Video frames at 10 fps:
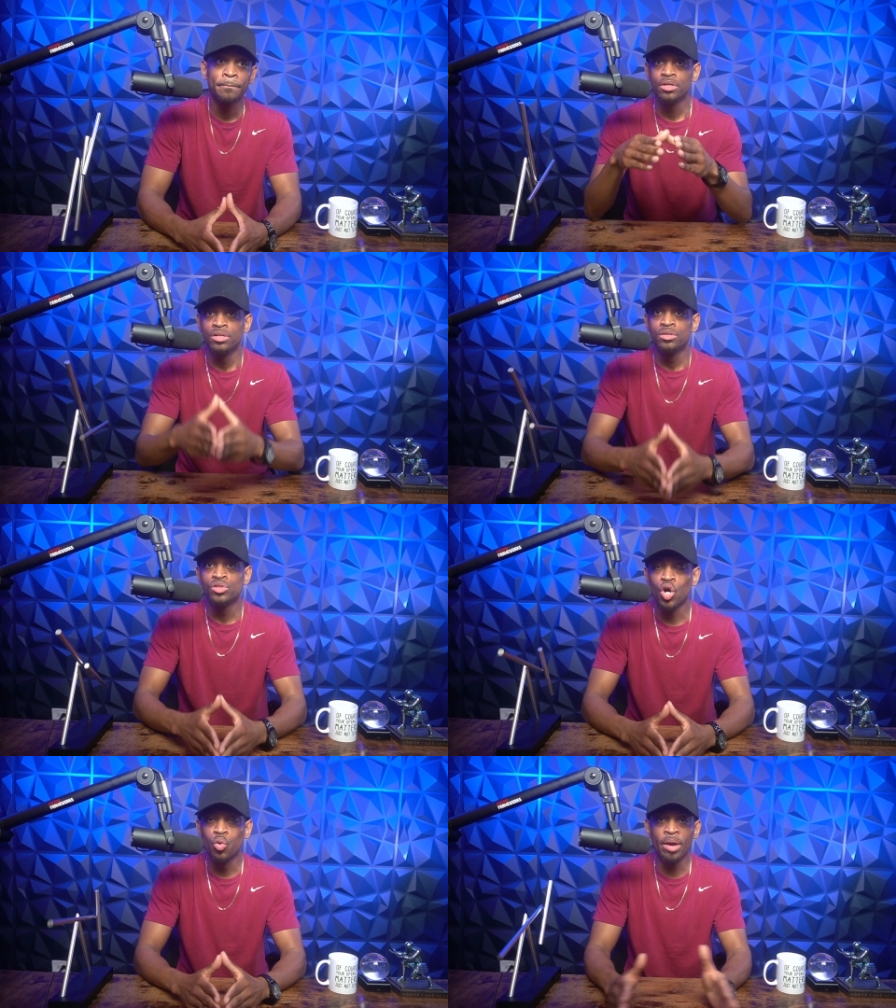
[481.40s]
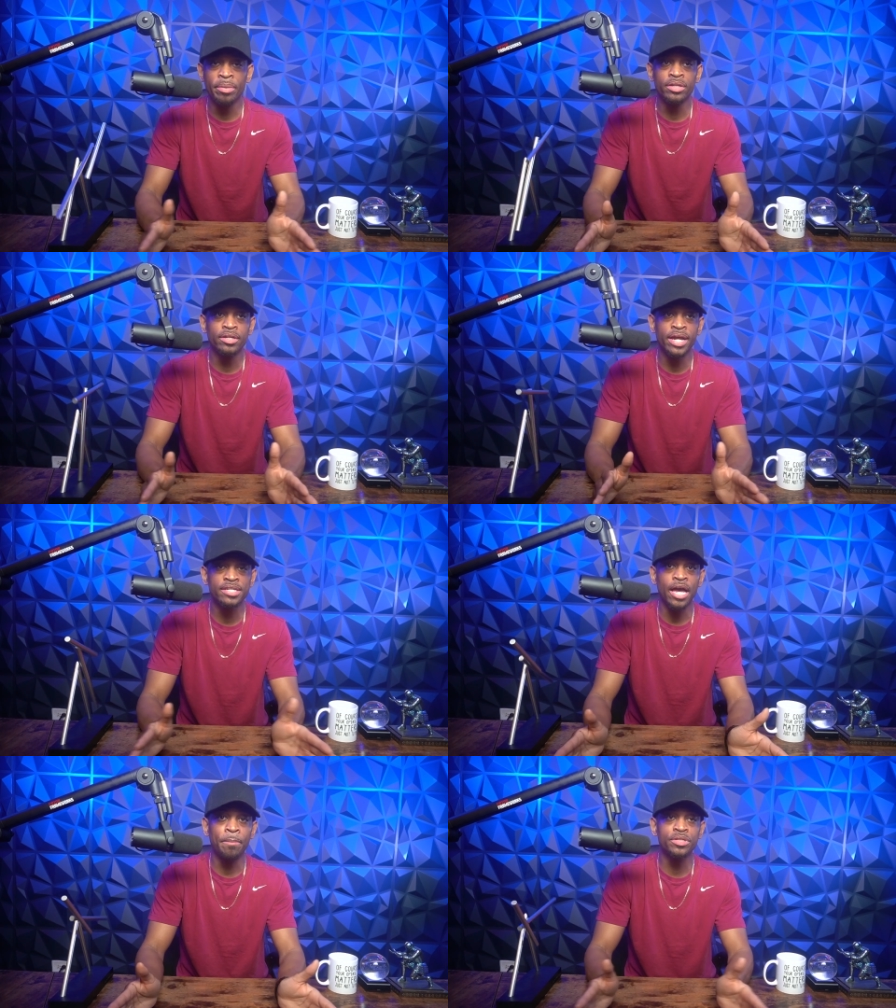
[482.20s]
So women, the next
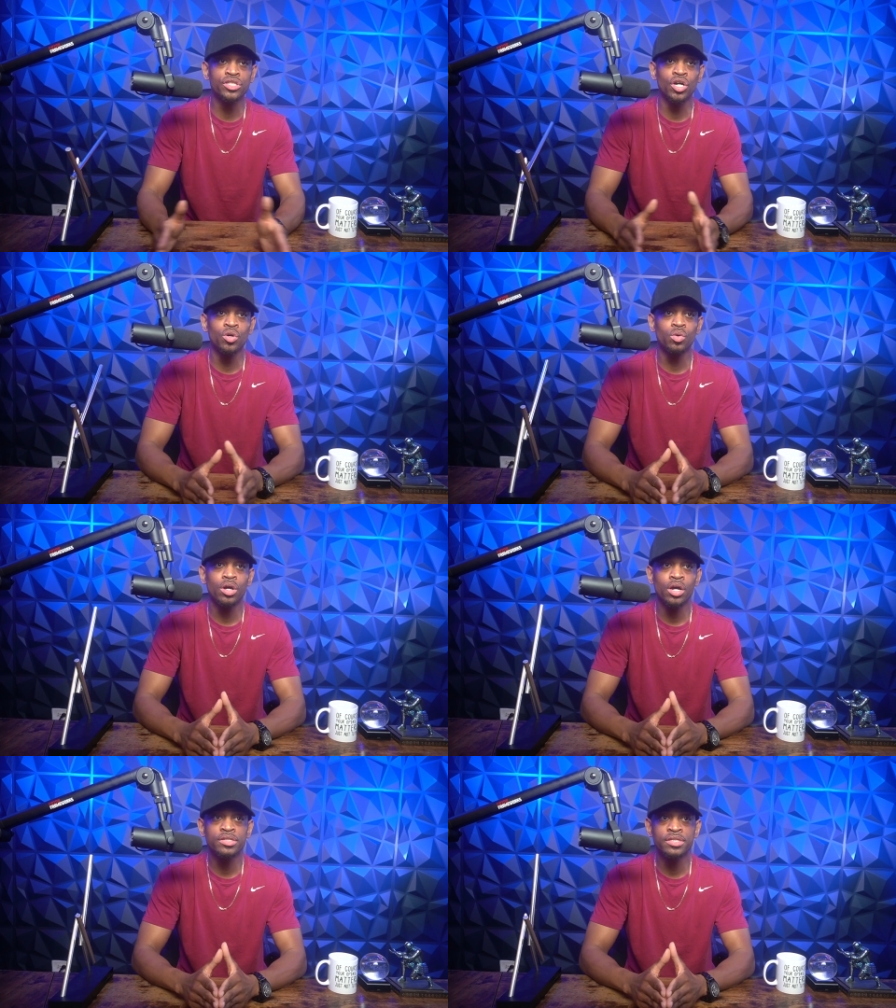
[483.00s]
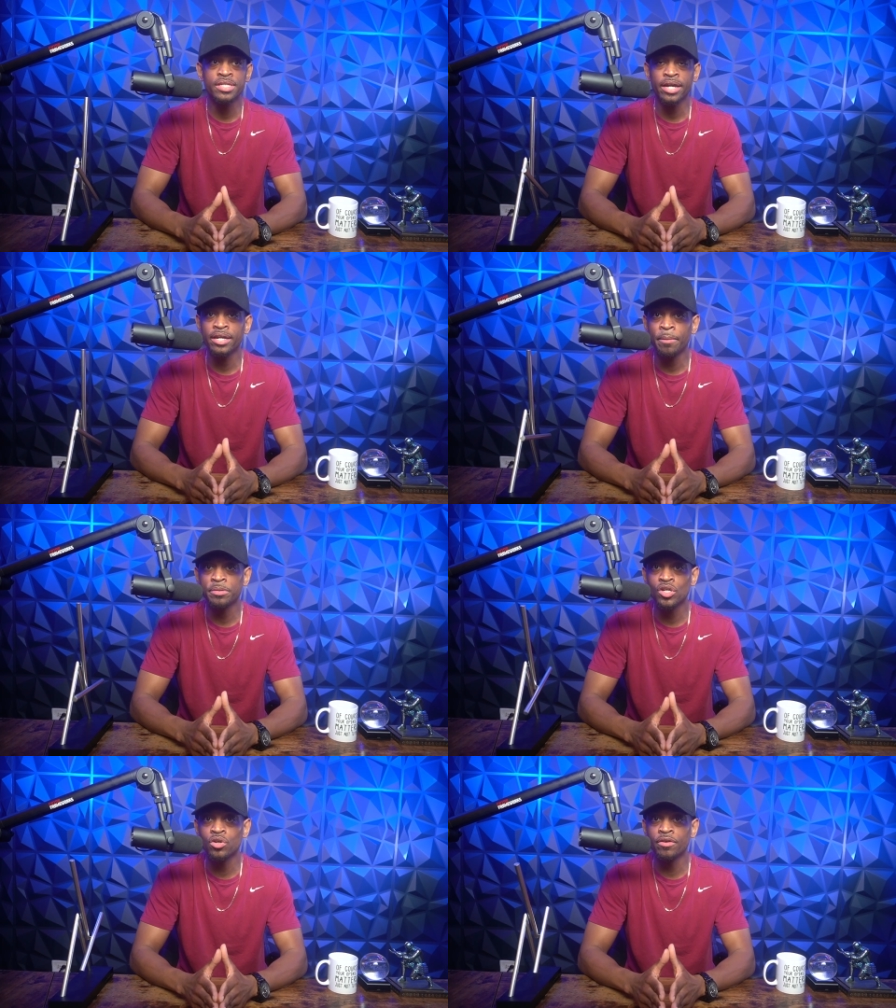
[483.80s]
episode, second
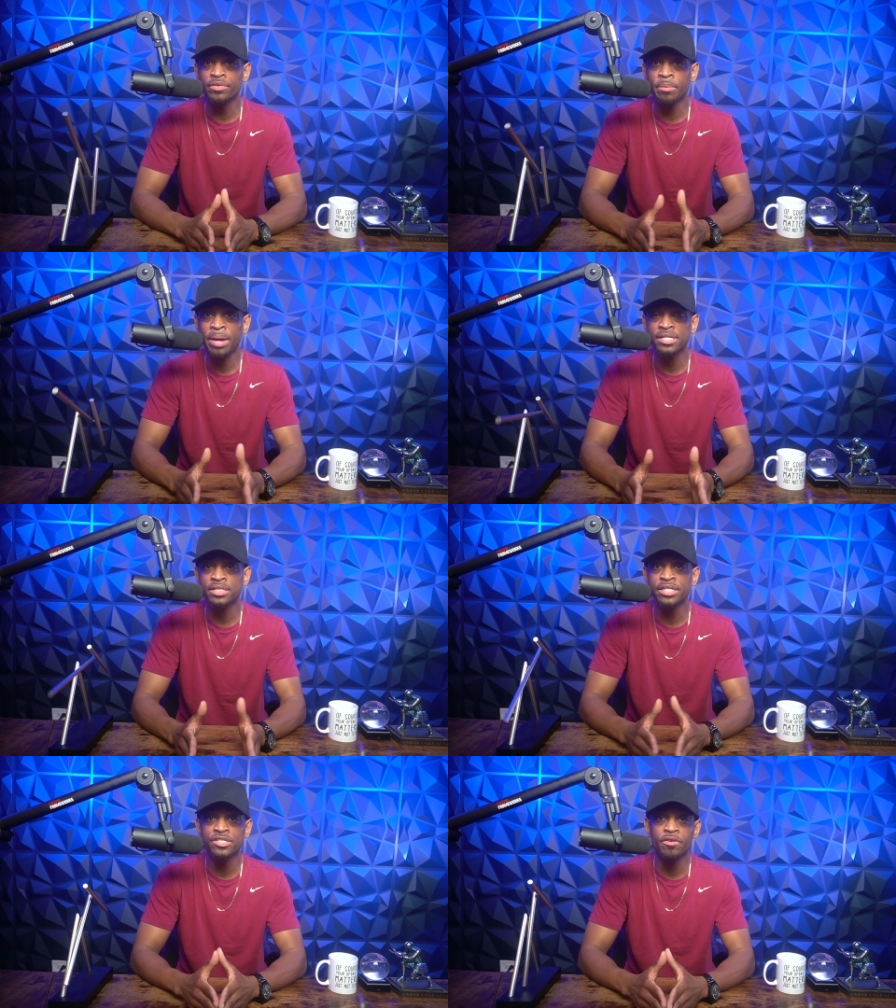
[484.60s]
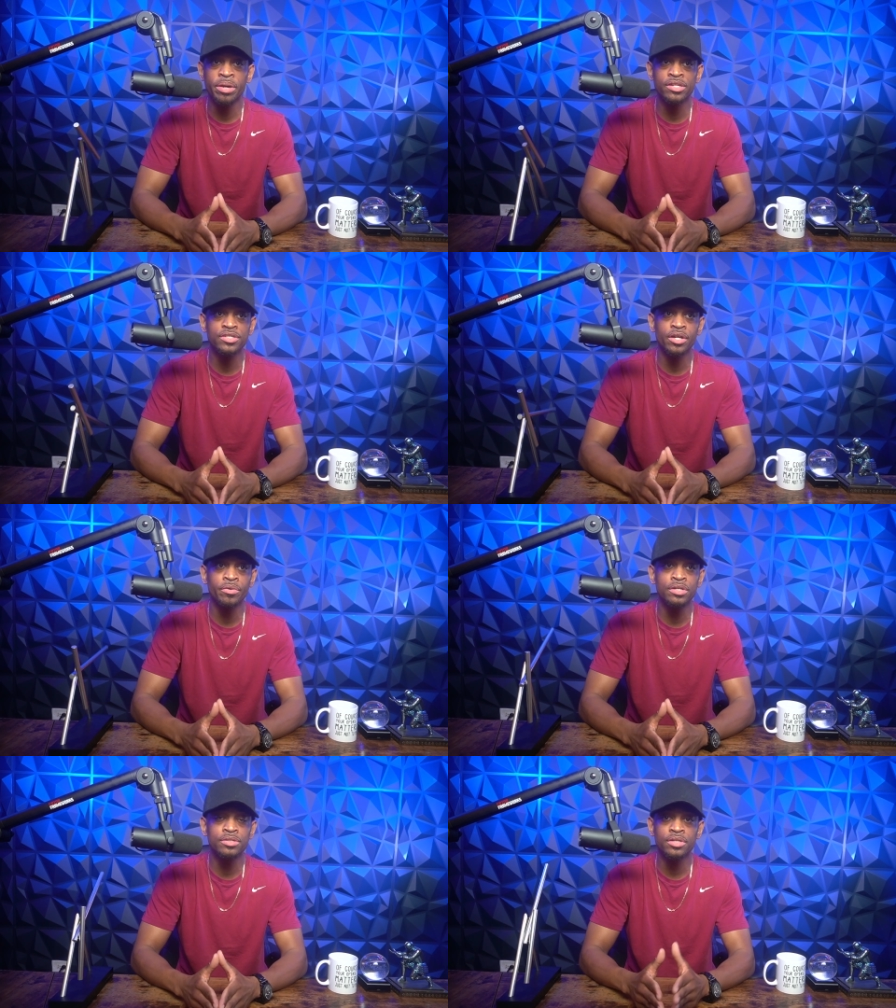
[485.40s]
episode of the Emasculation of Men
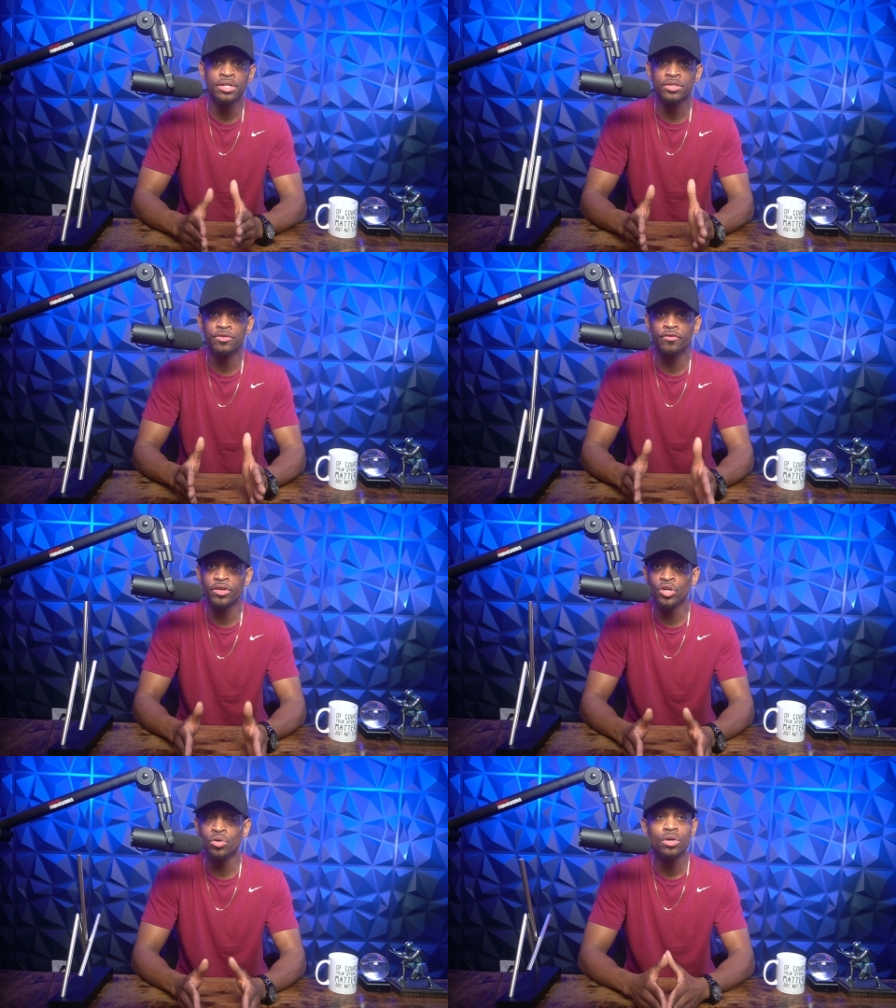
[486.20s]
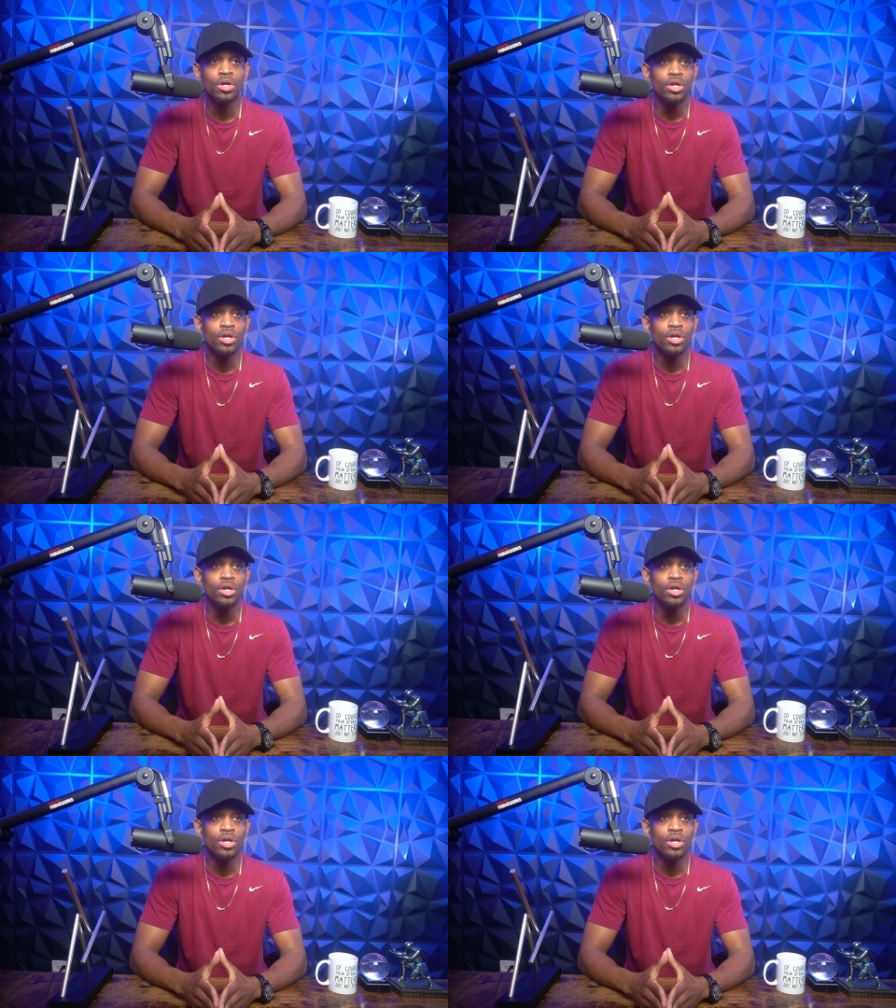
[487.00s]
series is for you.